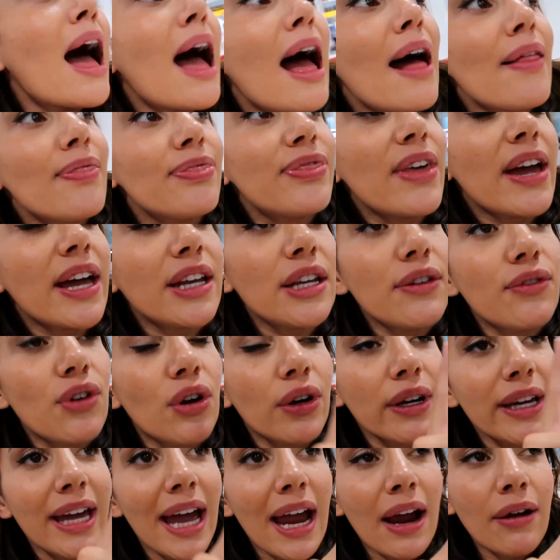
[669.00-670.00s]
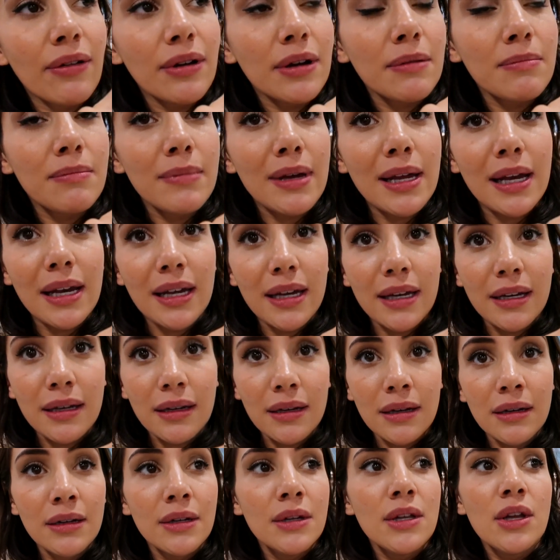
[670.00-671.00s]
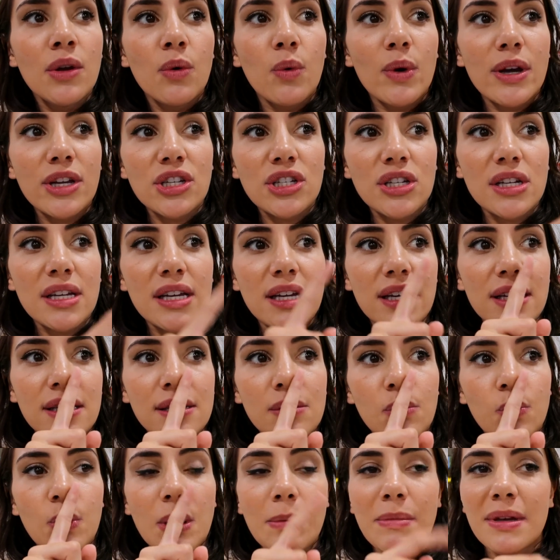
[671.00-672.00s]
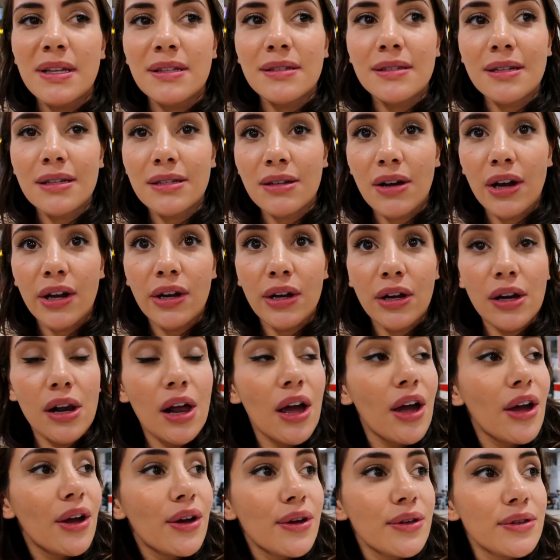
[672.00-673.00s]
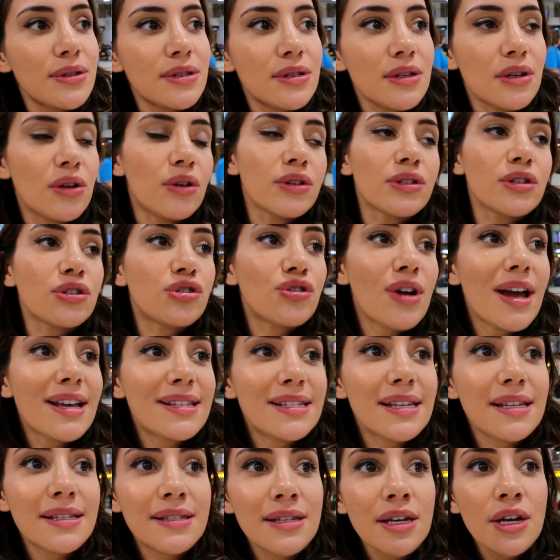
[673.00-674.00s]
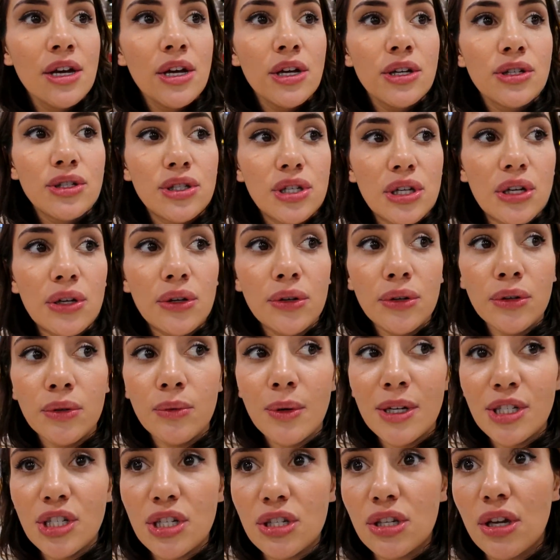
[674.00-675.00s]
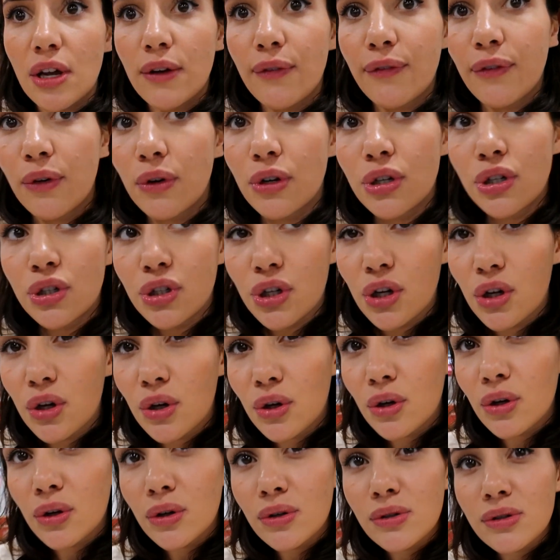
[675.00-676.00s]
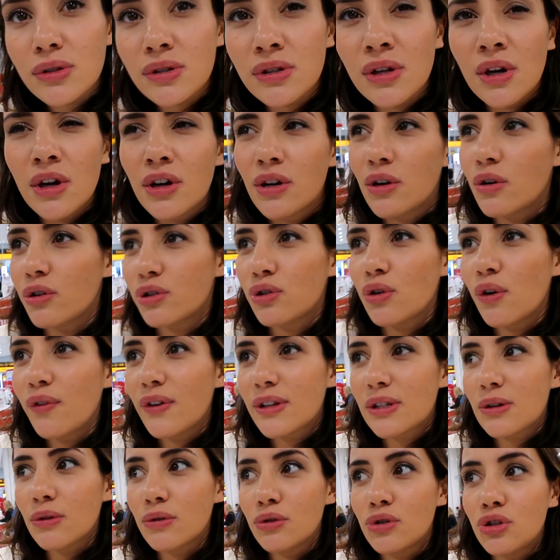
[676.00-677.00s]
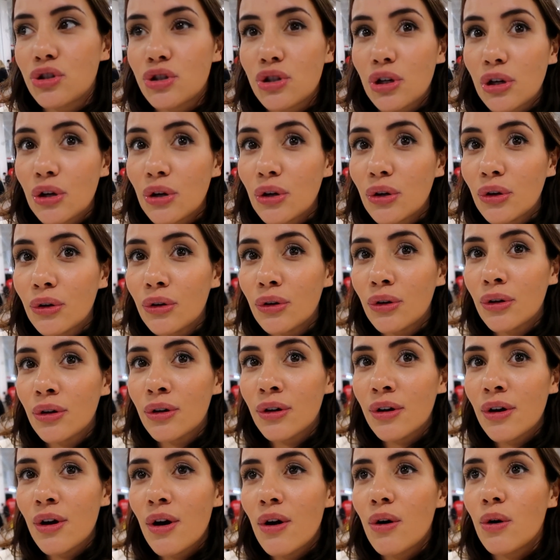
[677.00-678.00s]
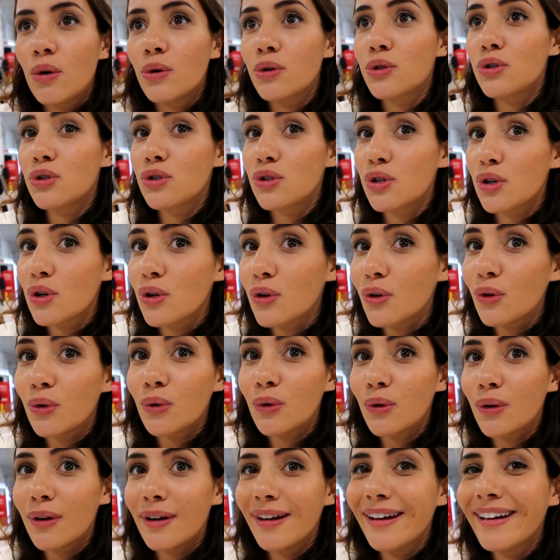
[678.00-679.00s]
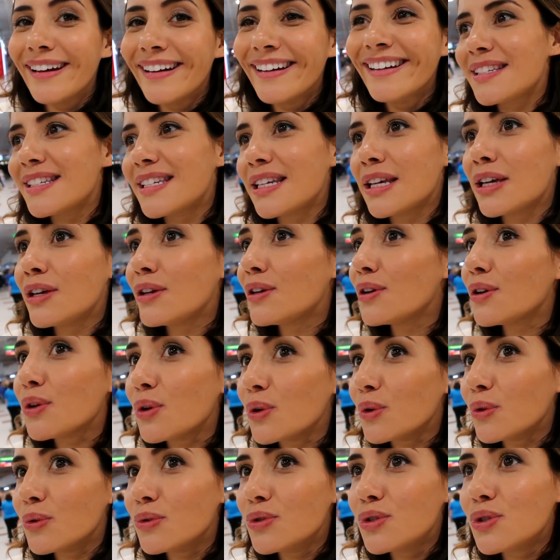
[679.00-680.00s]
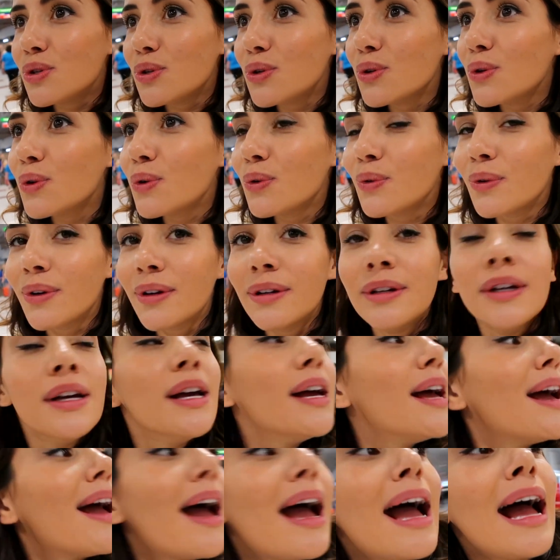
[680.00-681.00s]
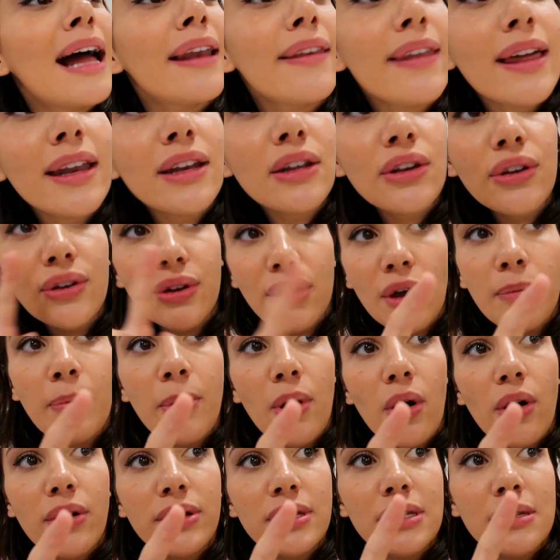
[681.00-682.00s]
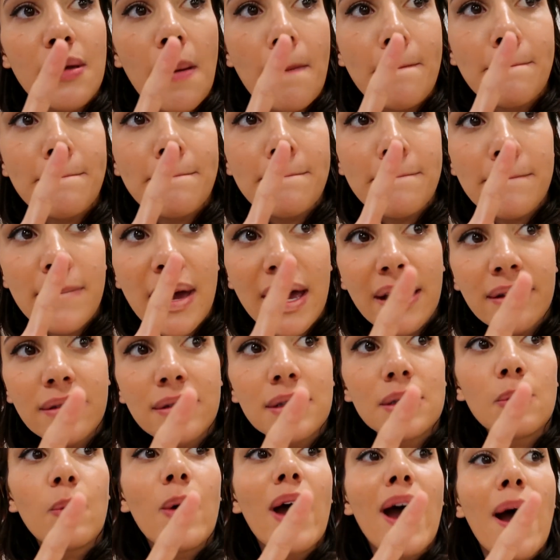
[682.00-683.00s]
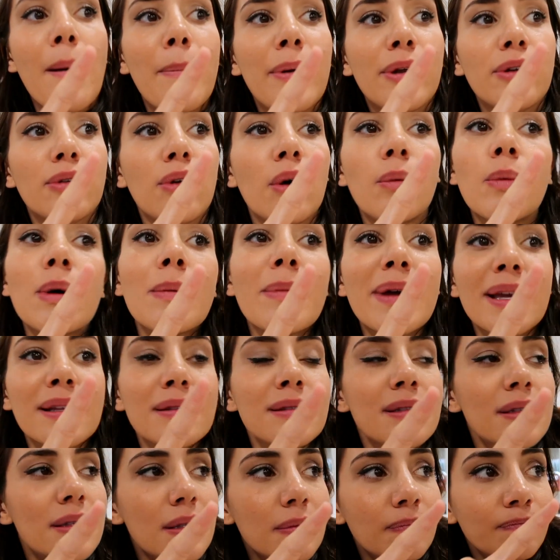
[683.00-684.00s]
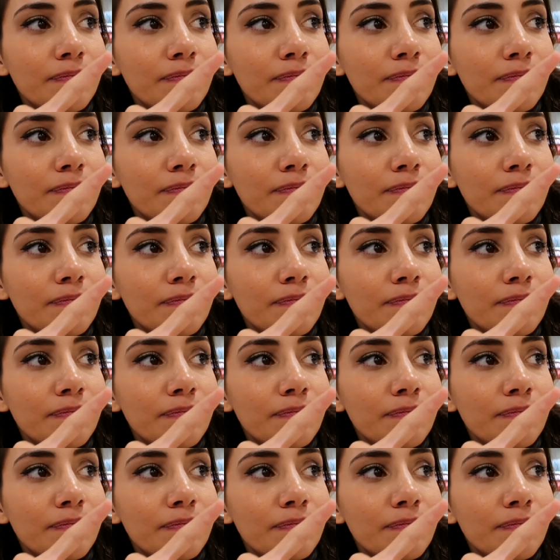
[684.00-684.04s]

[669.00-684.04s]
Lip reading: And then you've got Karen Millen, which is women's designer clothes, lots of dresses. Dune, which is good for shoes. Not sure if it's called Dune or Dune. D-U, Dune. And then Hugo Boss, menswear, but not women's.